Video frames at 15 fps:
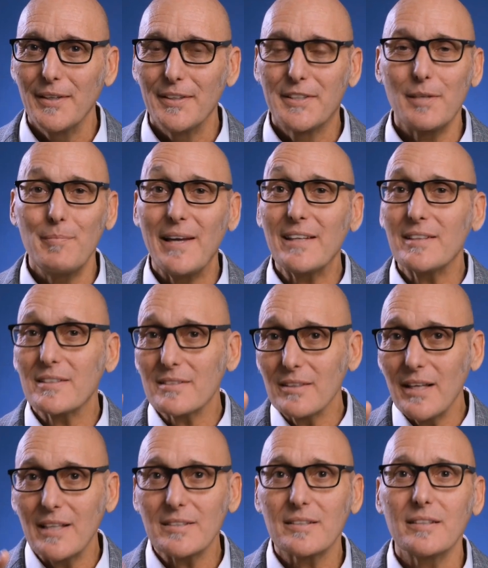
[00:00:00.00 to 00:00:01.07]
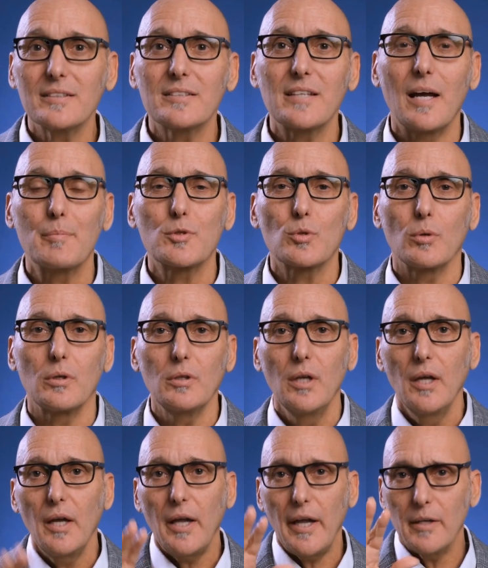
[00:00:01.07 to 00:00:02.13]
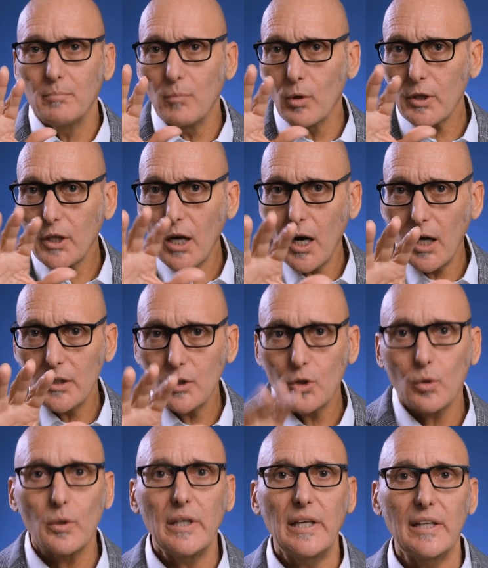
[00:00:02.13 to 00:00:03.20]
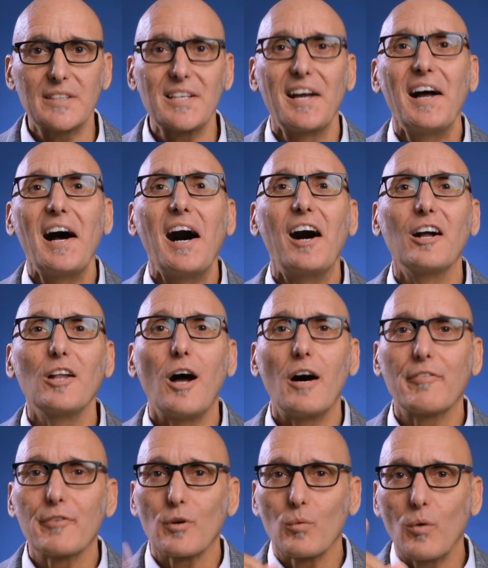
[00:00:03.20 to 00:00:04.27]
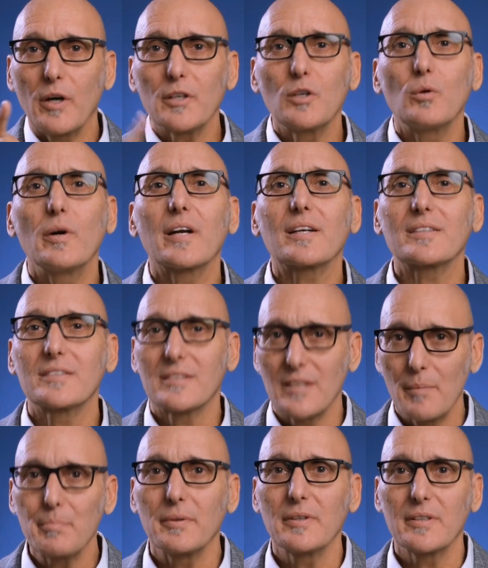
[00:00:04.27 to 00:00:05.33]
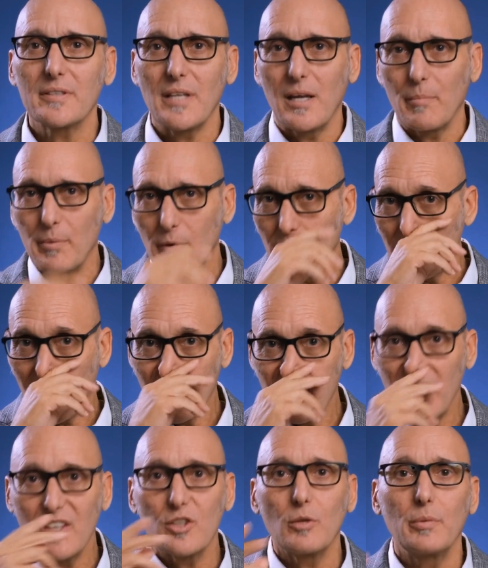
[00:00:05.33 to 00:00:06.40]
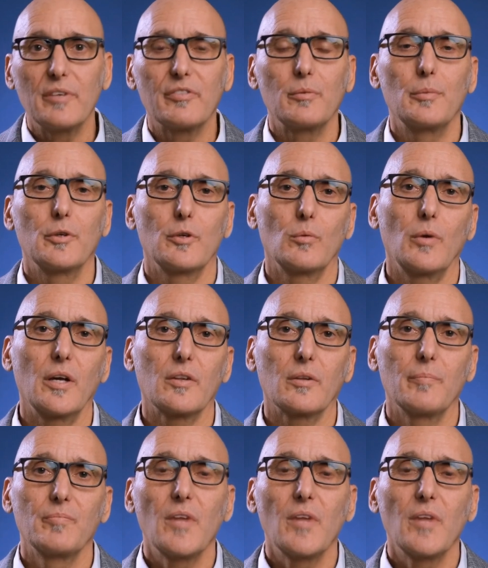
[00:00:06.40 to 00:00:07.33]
To make this less conceptual and more concrete, I'll offer one quick, simple example that I think you'll be familiar with.